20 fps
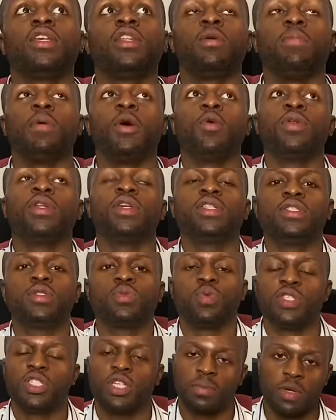the bonus,
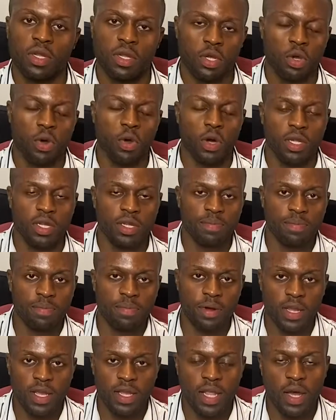which I'm going to go on and
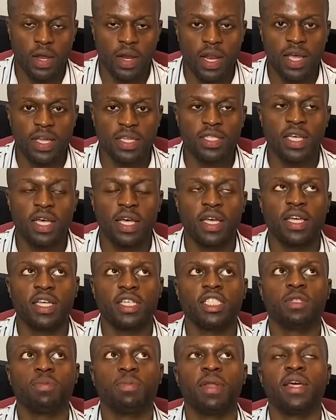break down later, is
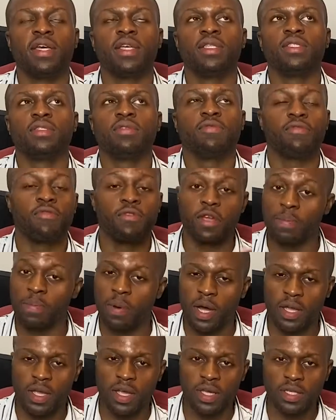split into three
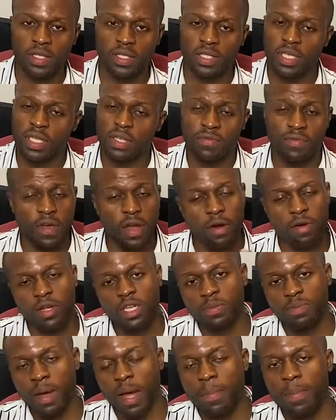buckets. This varies
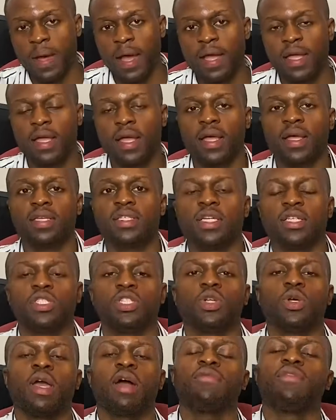by bank.
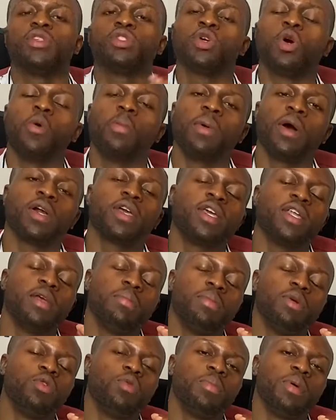Essentially you have the top bucket, the
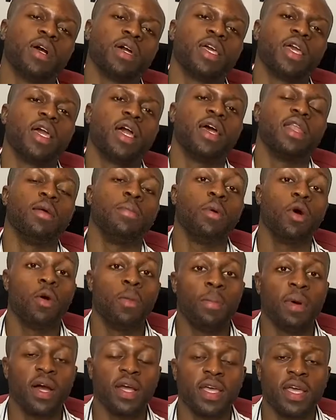middle bucket, and the bottom
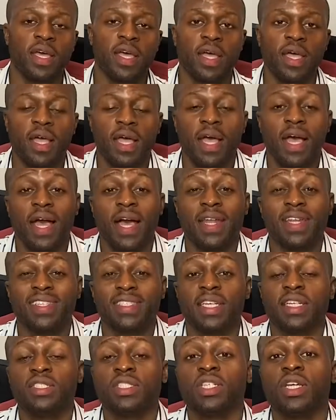bucket. And
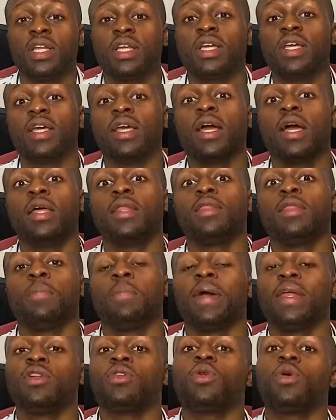essentially,
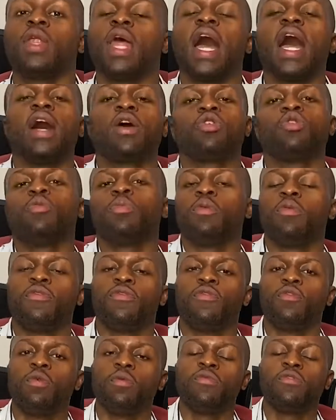depending on how you
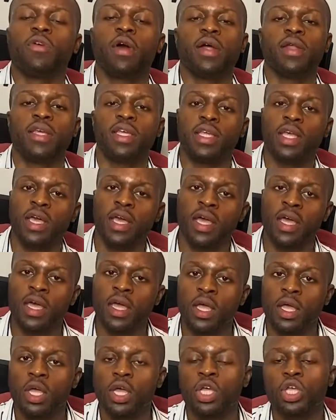perform throughout the year,
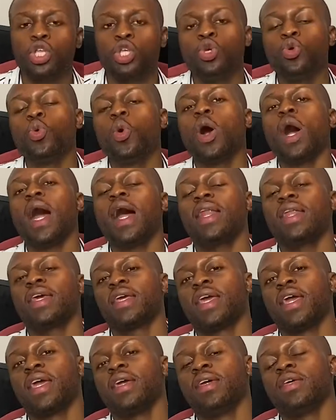you are
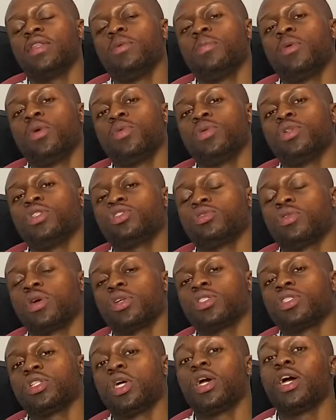allocated a bonus
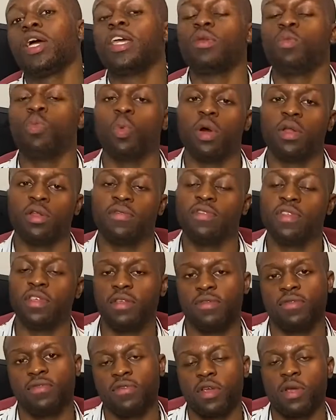structure in one of these
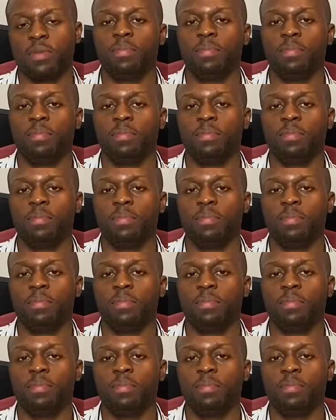three